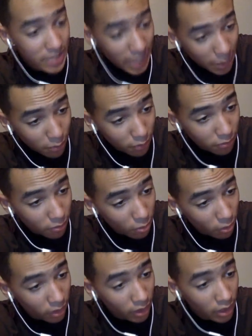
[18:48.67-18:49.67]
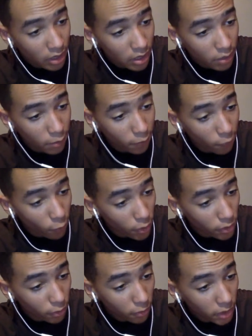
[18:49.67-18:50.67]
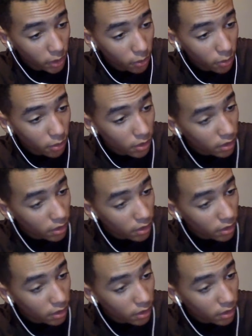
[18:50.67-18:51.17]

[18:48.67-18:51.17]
Game before the Wii U